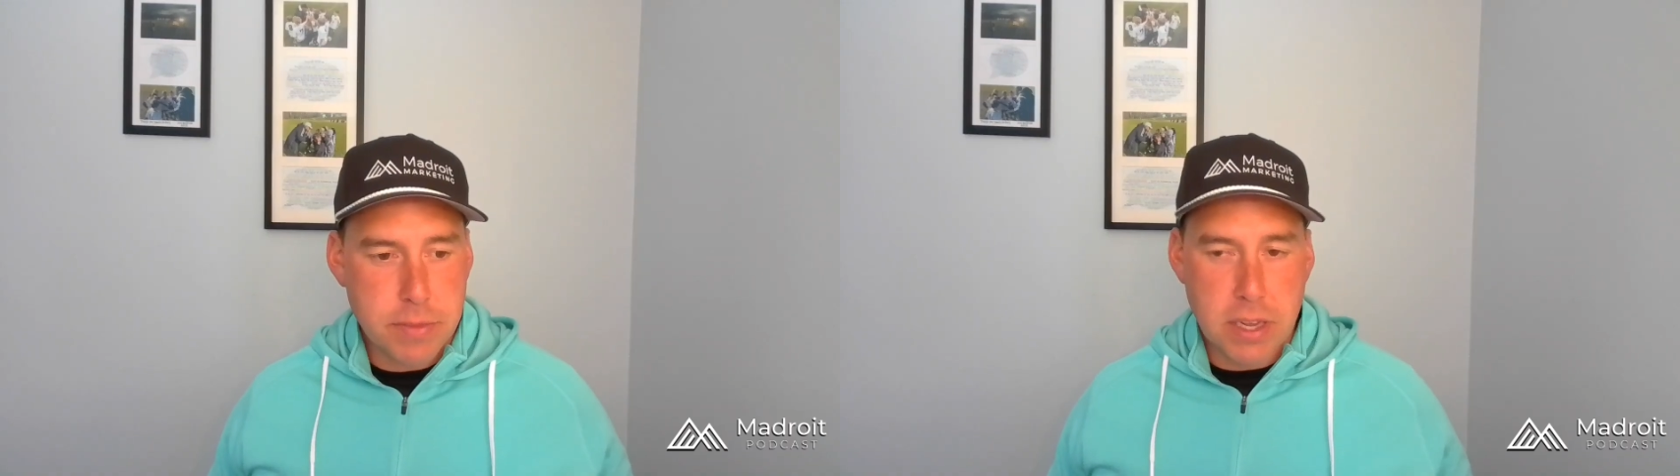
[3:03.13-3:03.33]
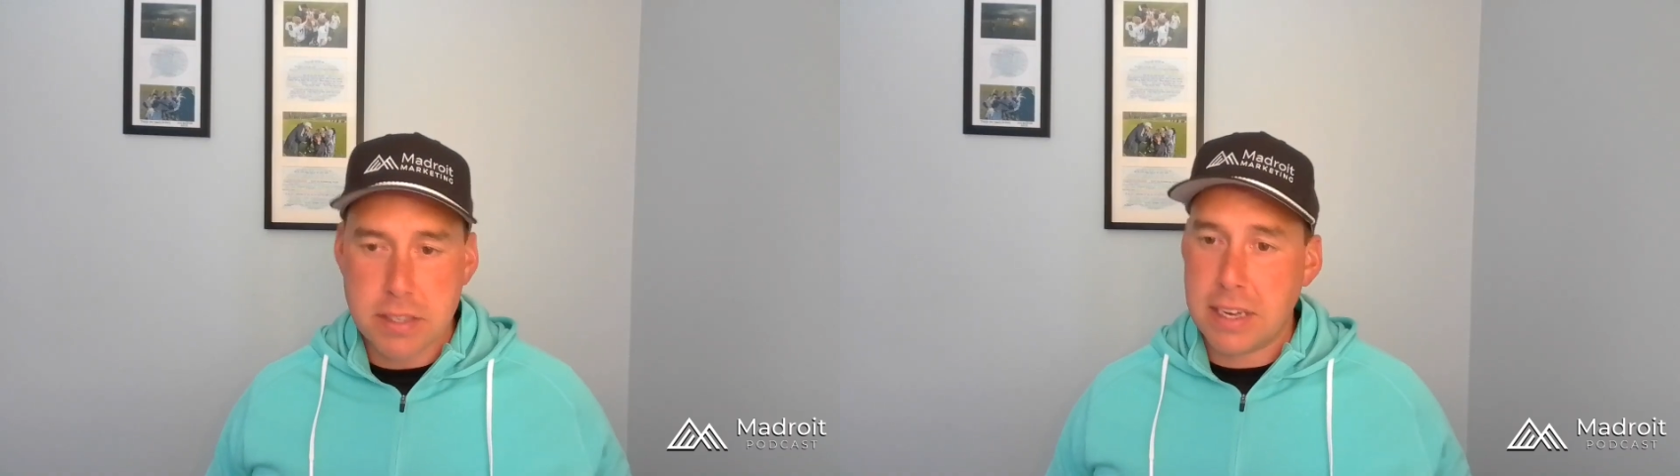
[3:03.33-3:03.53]

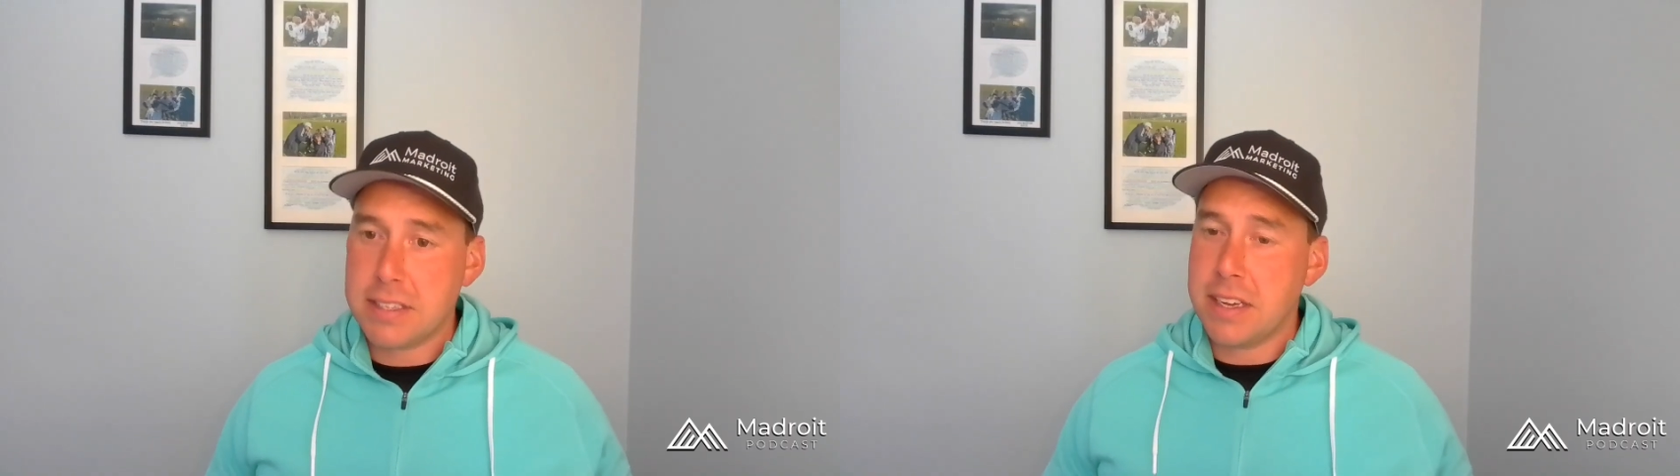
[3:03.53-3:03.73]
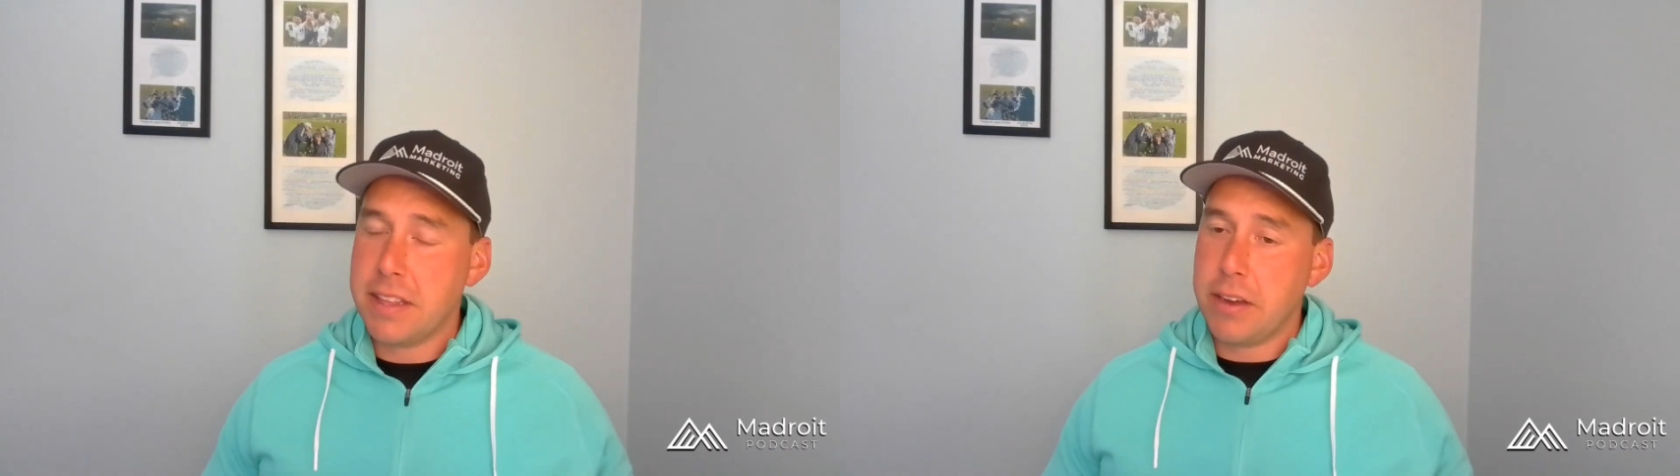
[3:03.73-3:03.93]
It's not
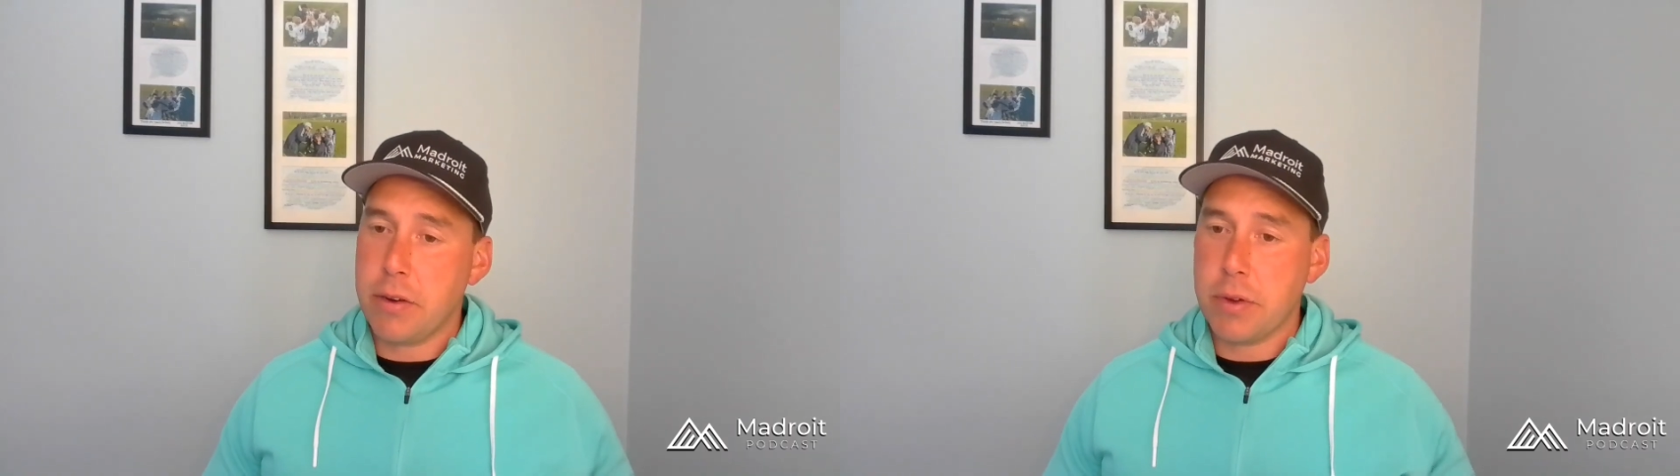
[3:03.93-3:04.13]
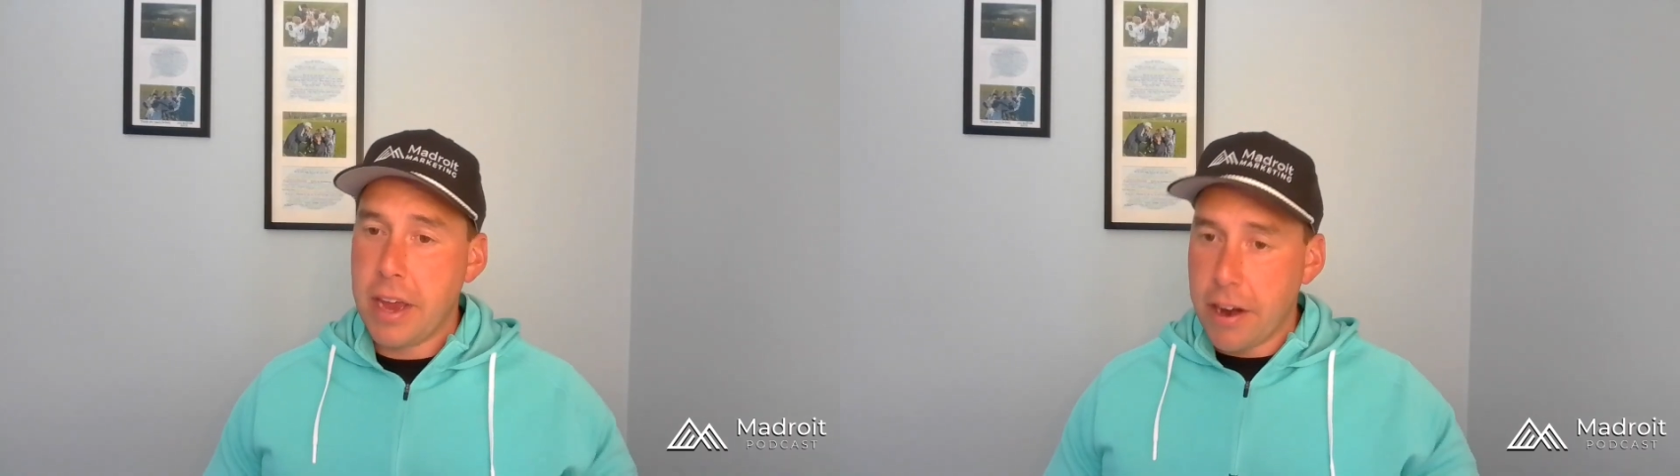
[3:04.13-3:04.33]
saying that you
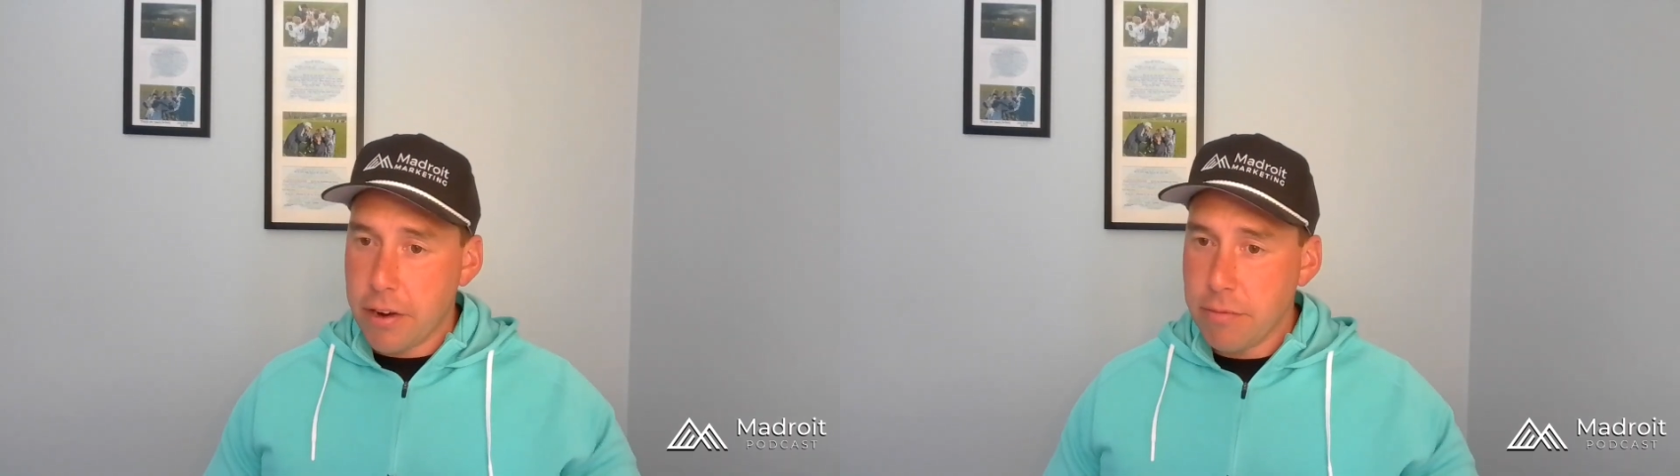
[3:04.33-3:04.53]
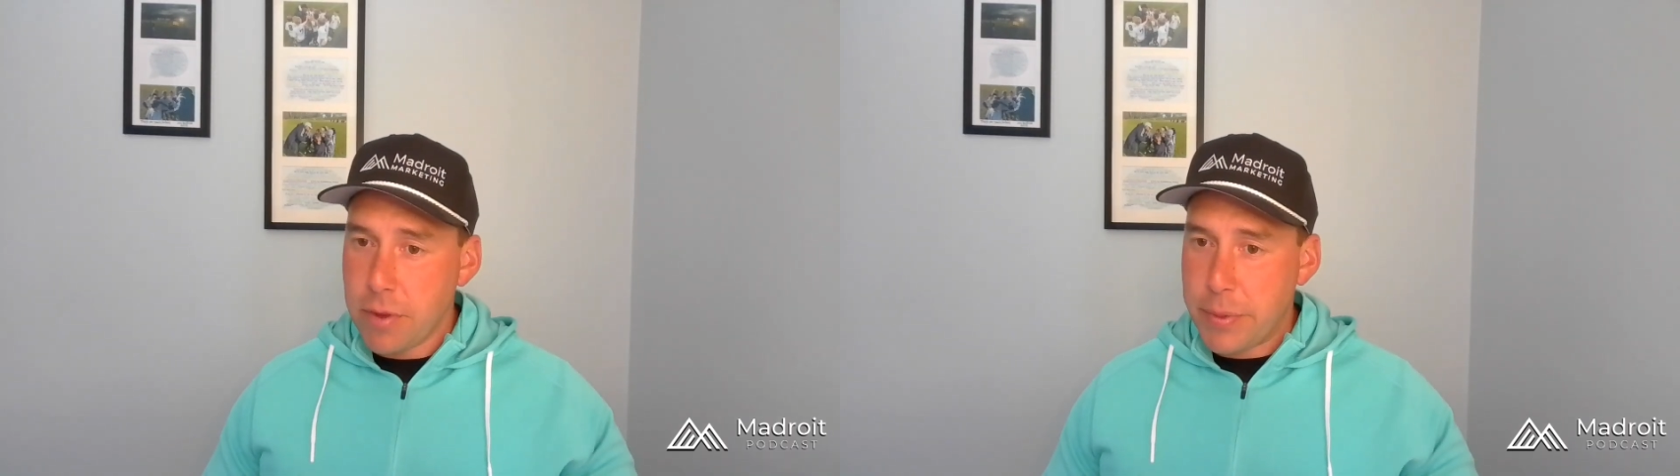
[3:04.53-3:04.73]
don't
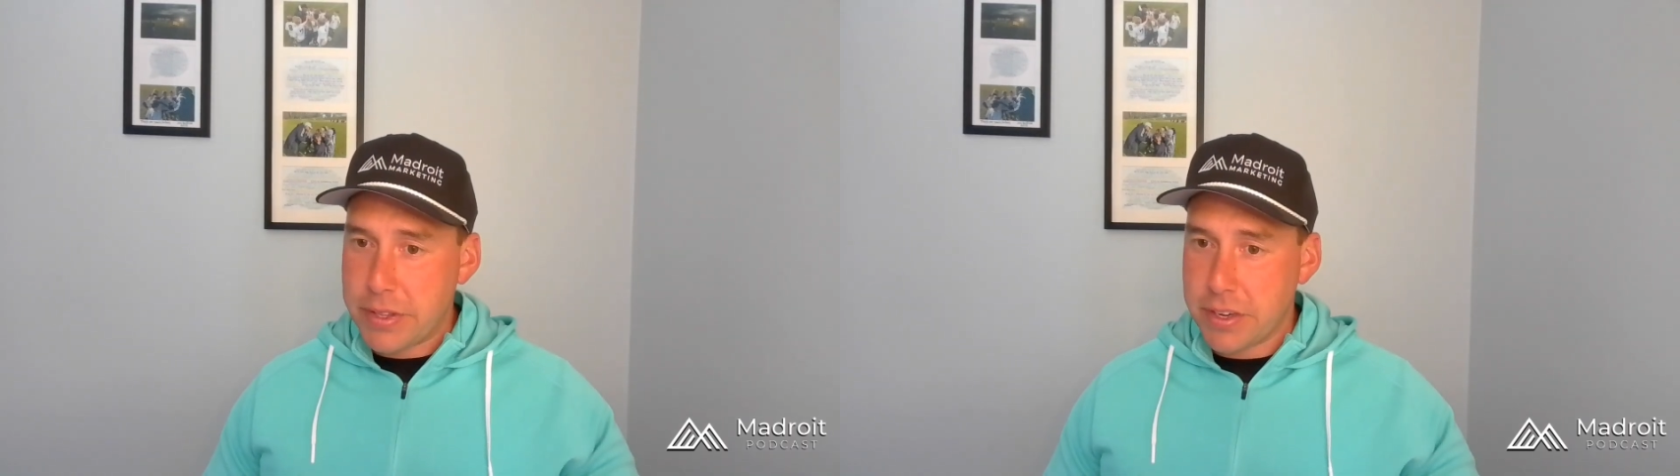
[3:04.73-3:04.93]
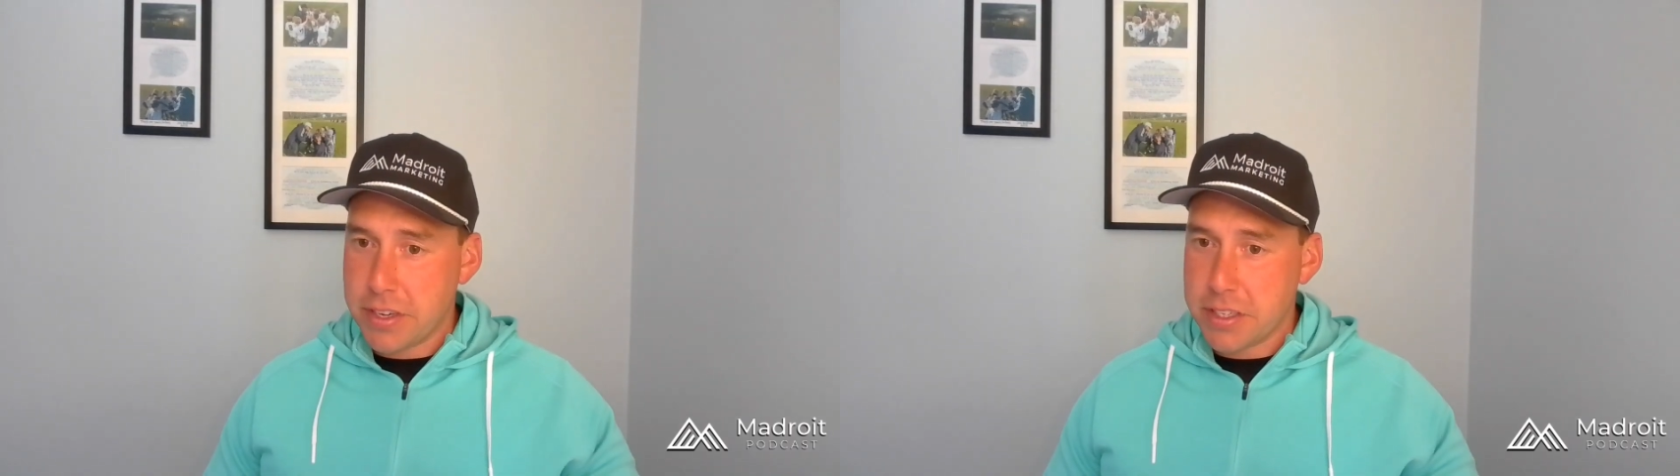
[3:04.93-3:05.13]
care
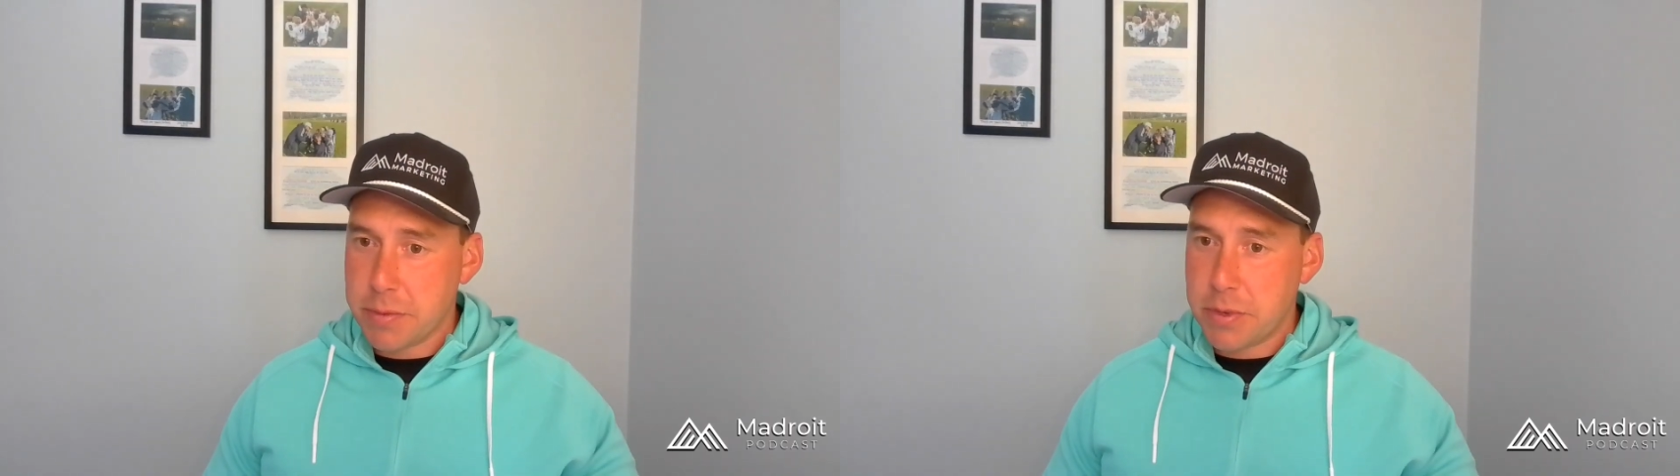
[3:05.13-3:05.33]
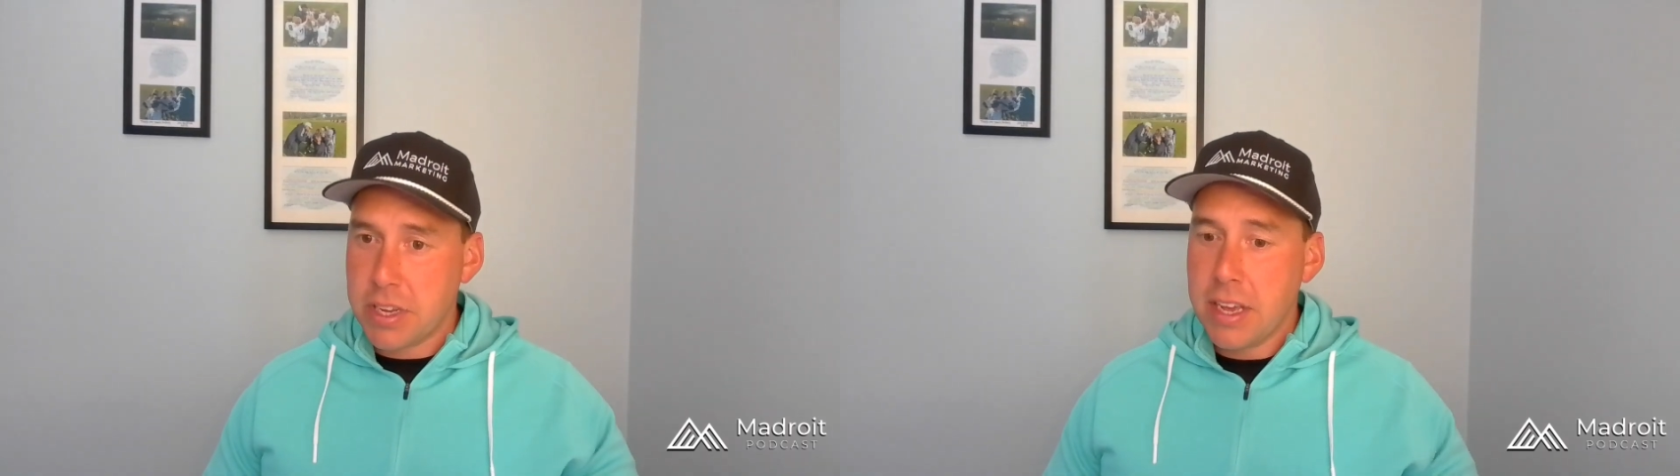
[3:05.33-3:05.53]
about the
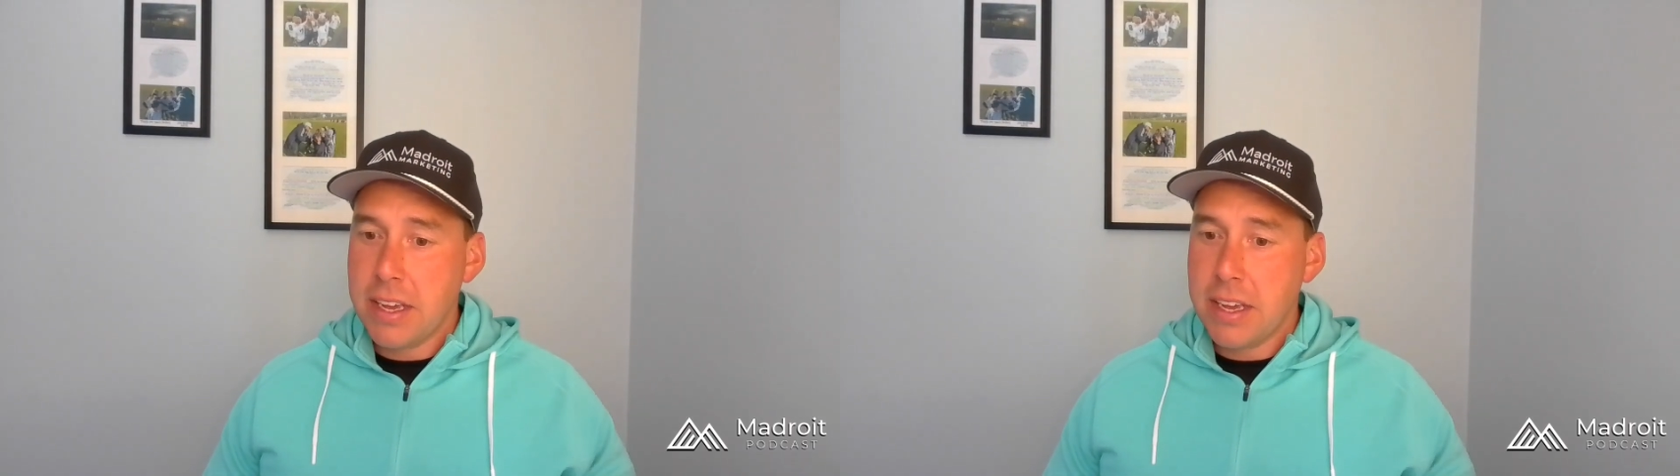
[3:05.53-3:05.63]
customers.